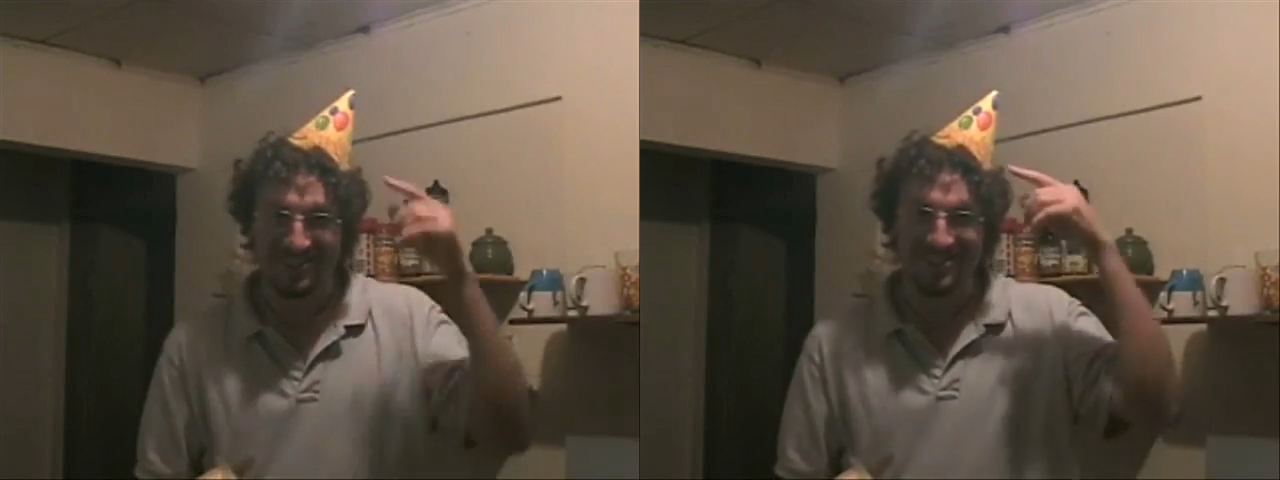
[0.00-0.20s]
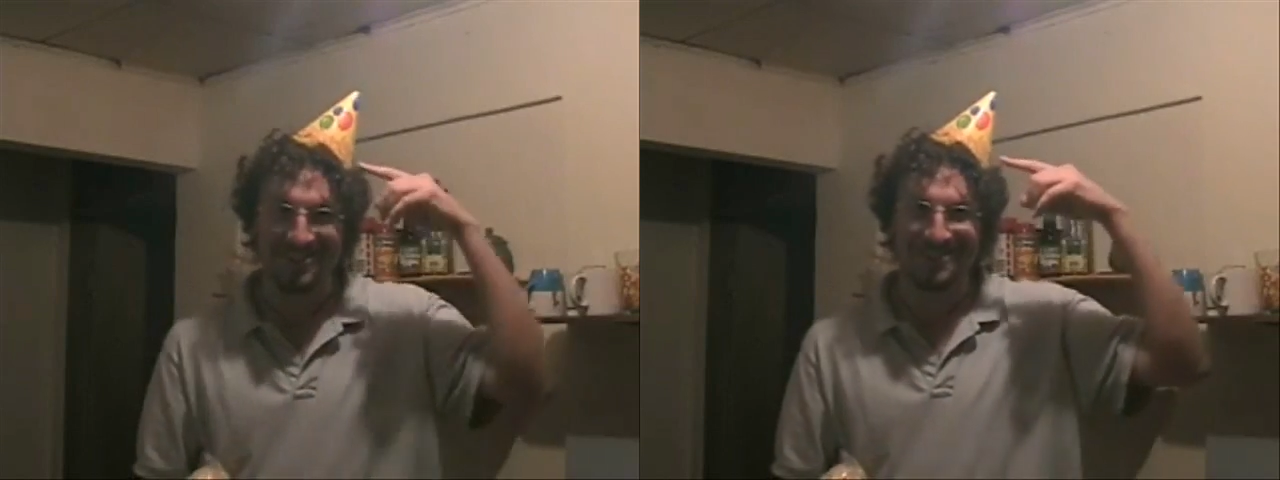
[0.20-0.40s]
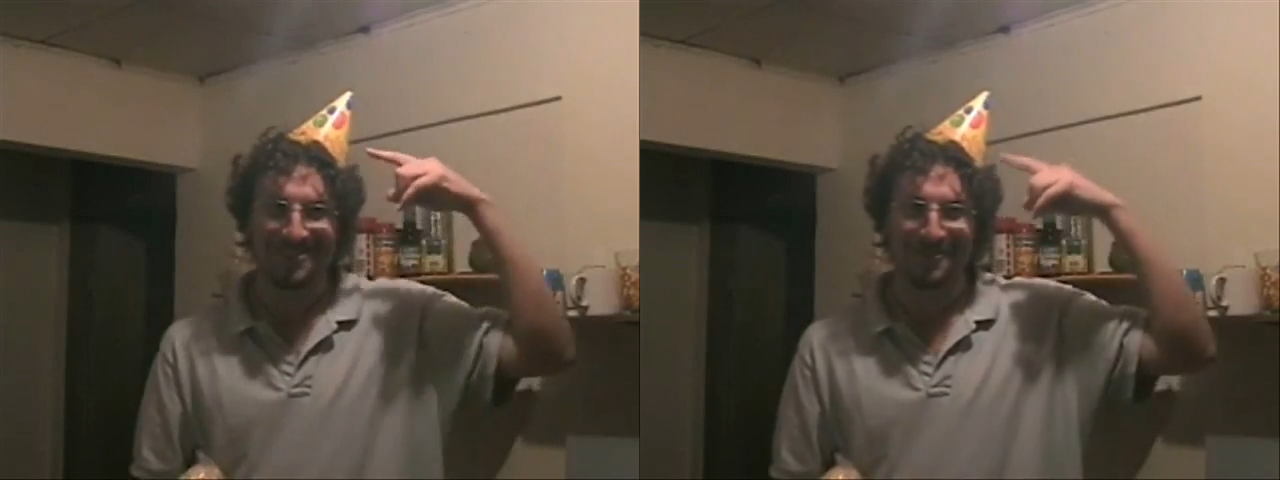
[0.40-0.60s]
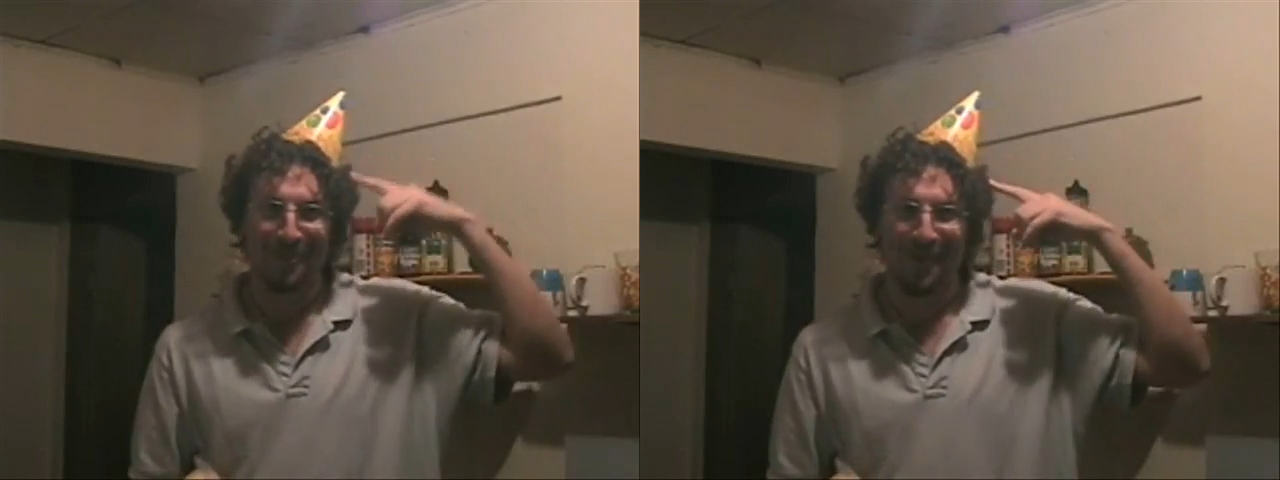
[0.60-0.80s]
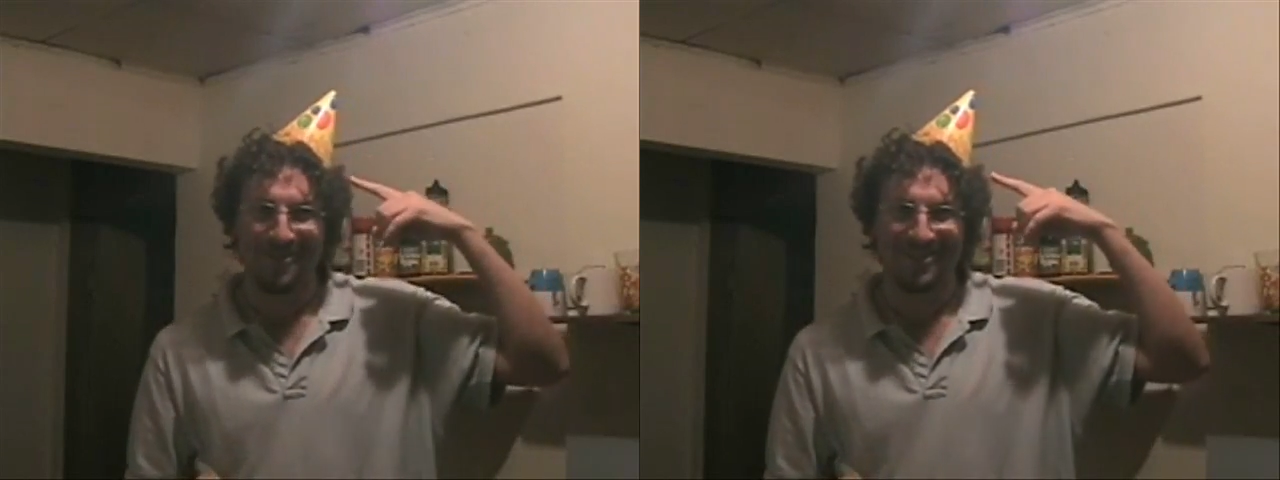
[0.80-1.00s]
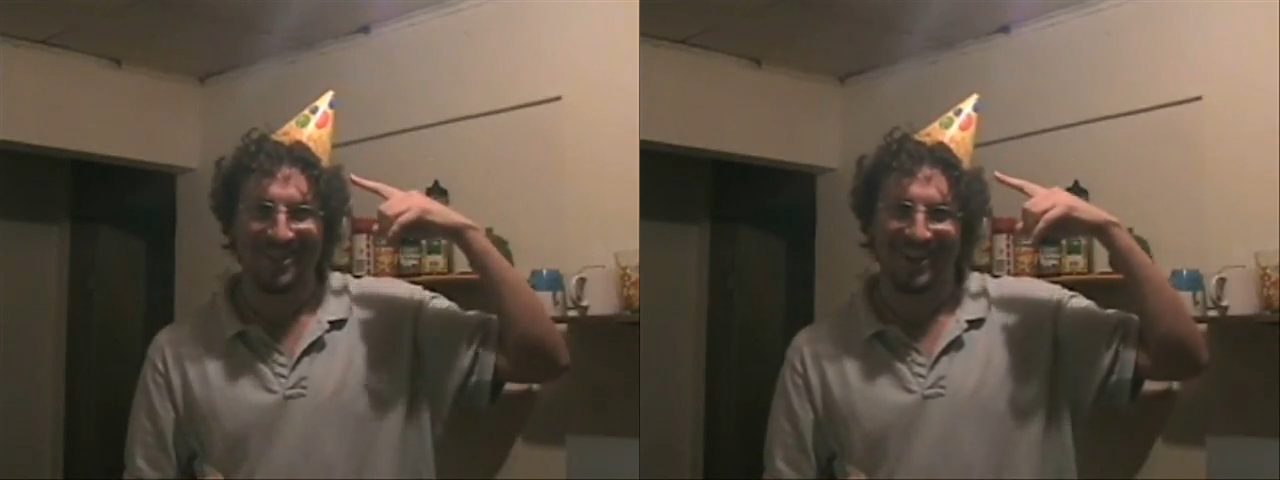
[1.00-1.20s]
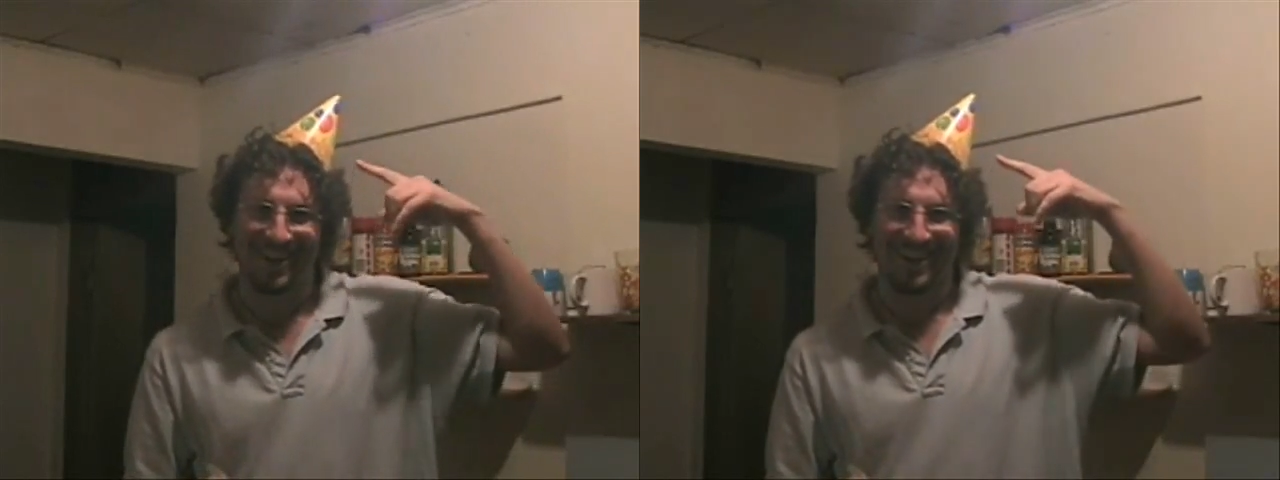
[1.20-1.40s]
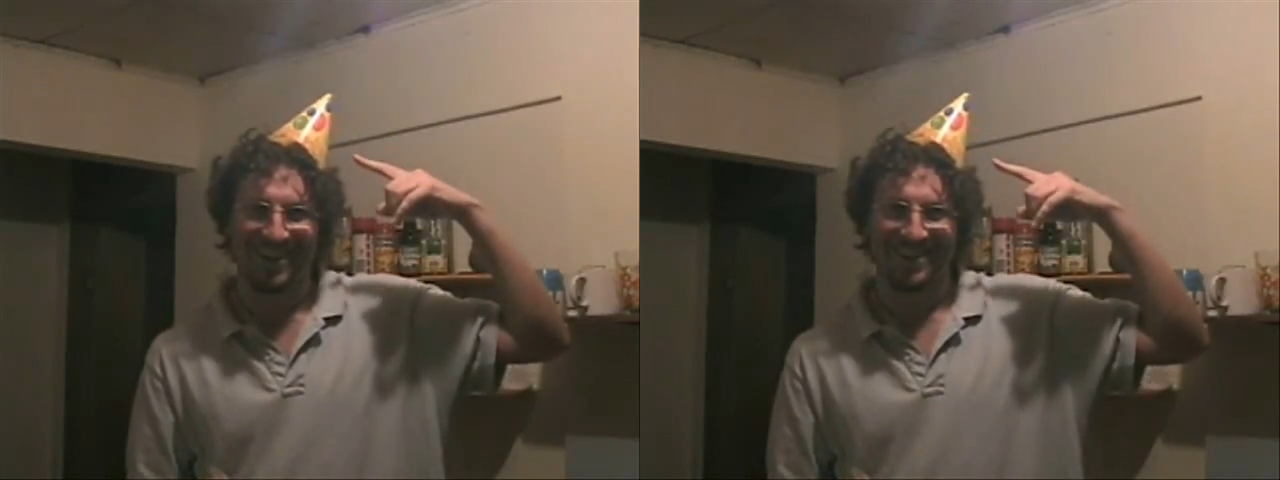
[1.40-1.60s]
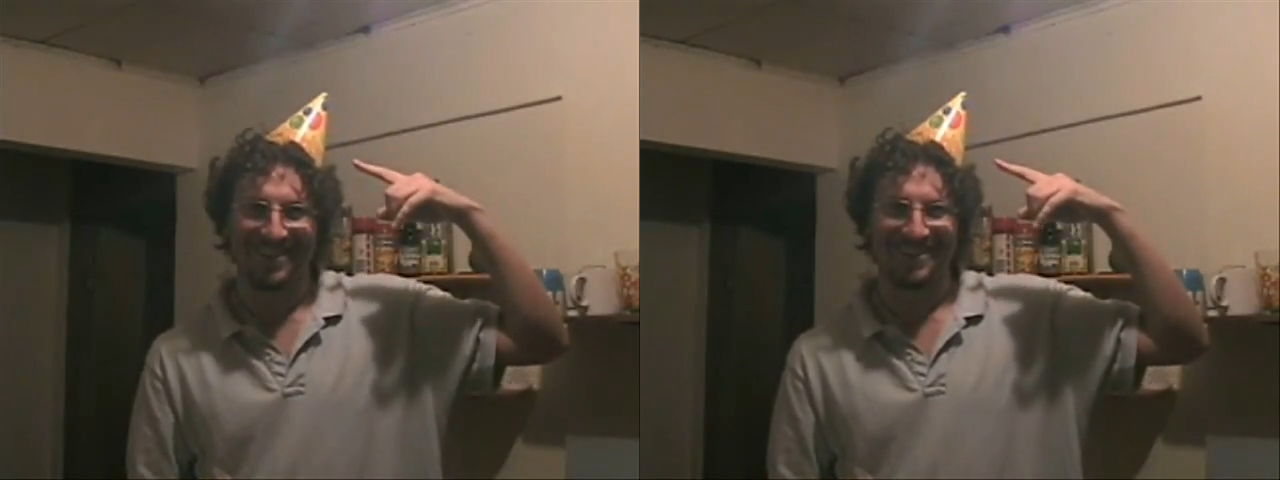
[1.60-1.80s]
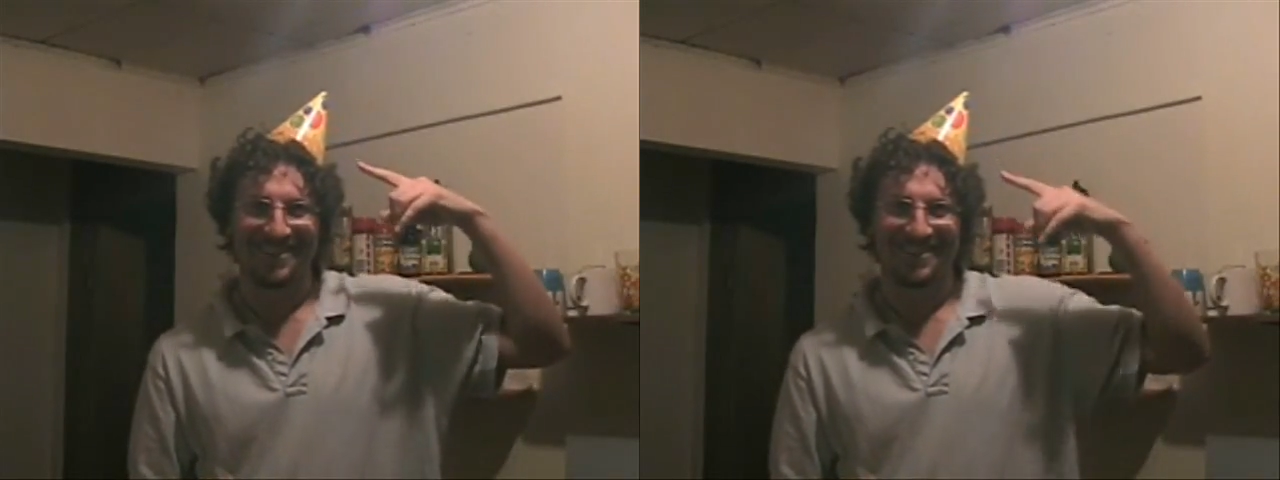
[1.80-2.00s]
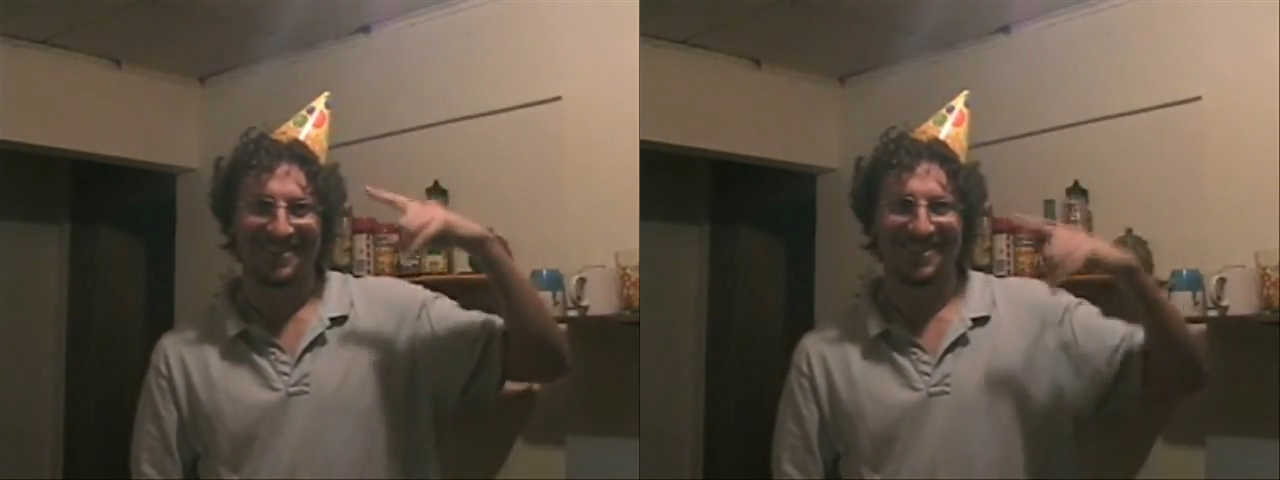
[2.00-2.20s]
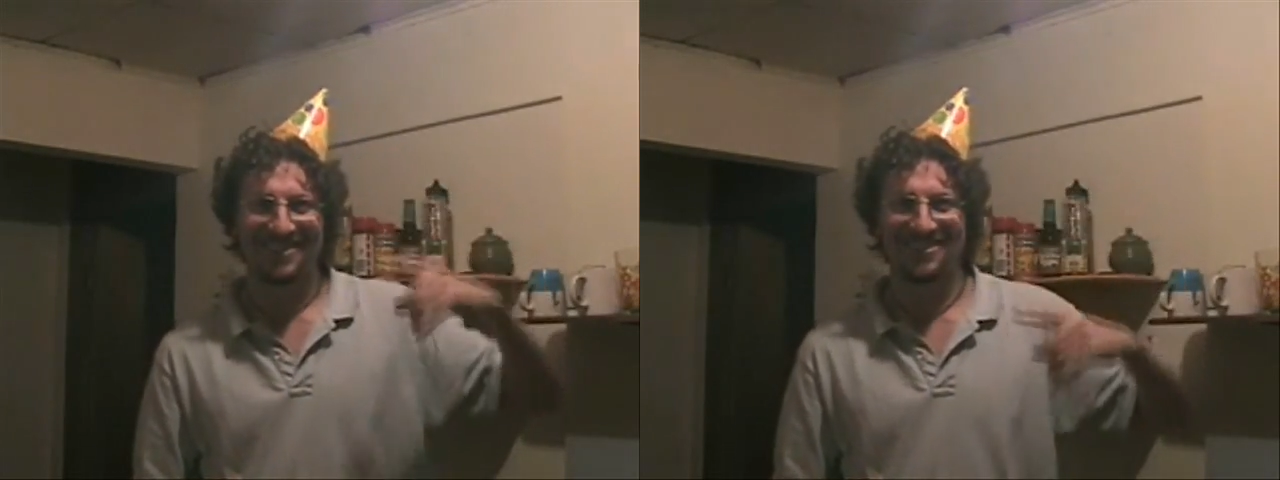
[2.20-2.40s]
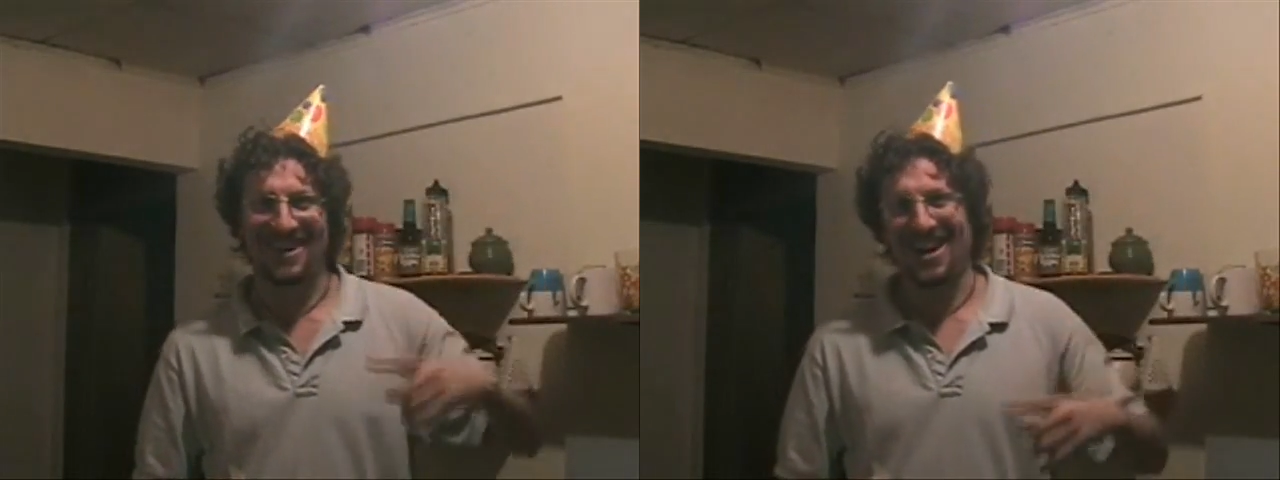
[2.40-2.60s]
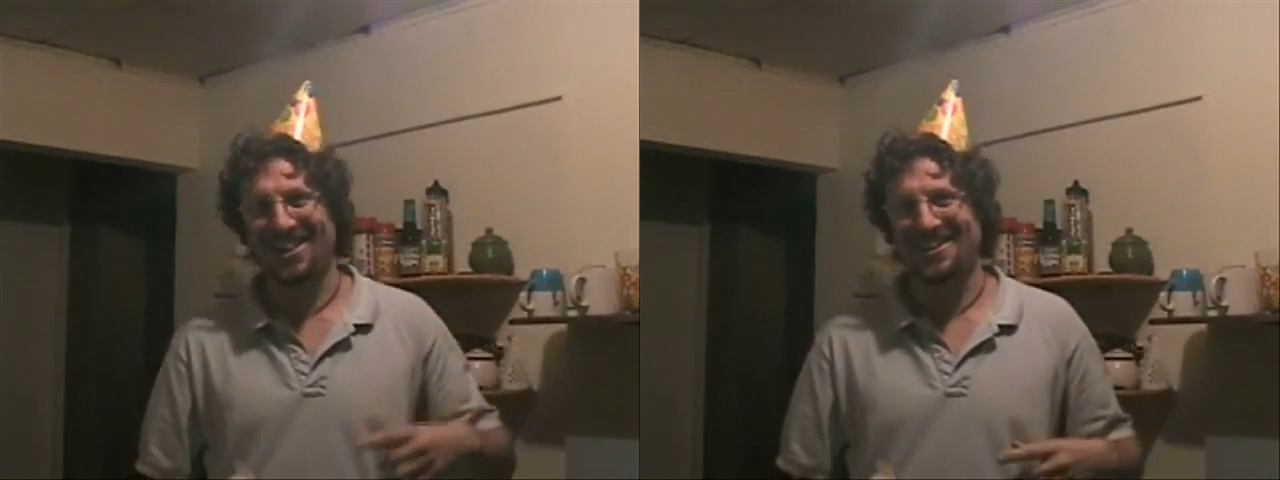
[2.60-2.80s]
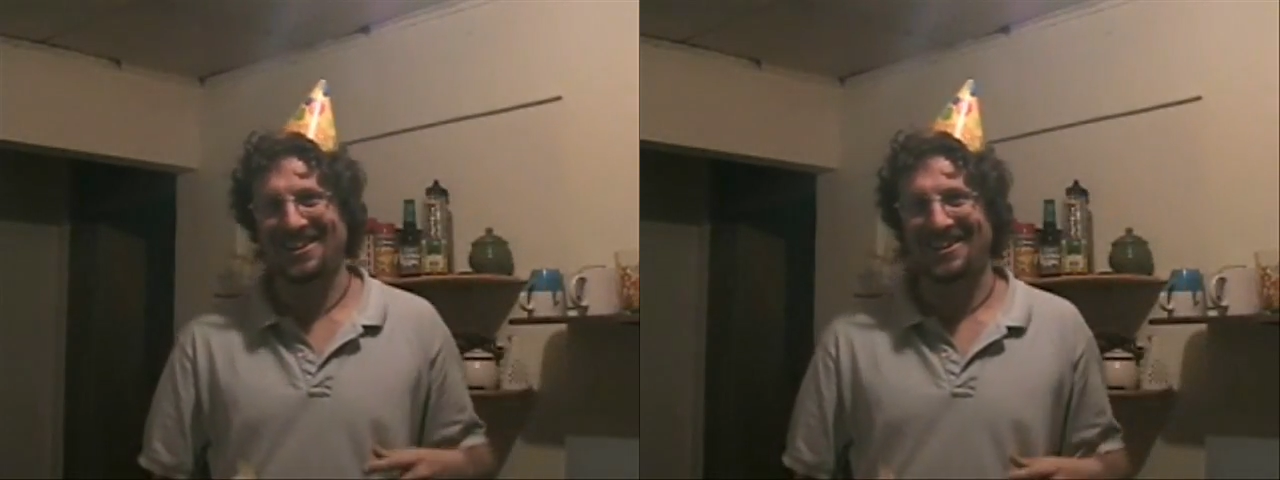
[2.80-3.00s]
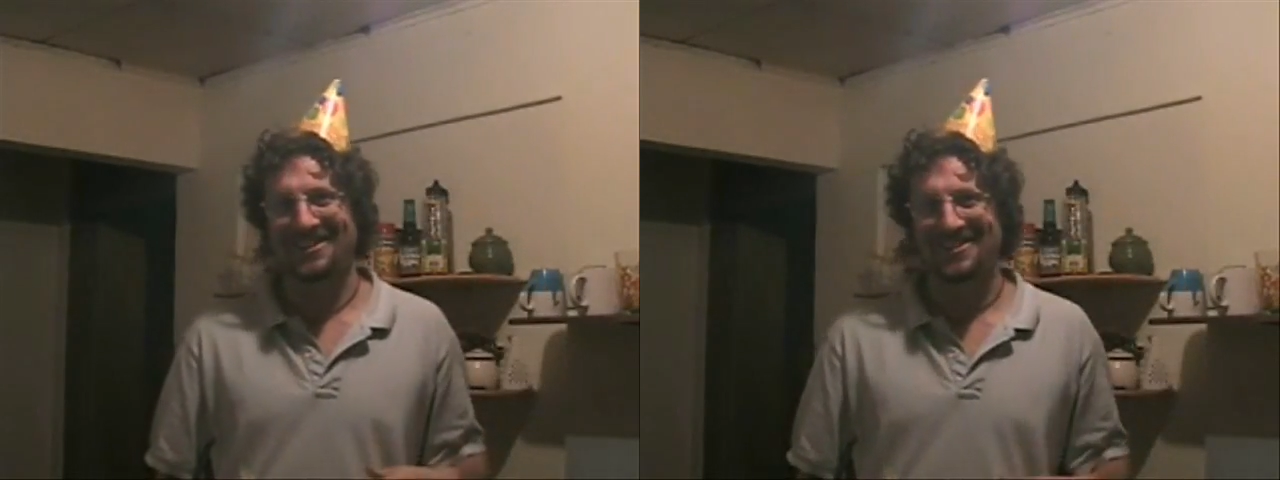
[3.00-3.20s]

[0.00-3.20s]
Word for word: Jesus' birthday! It's the holiday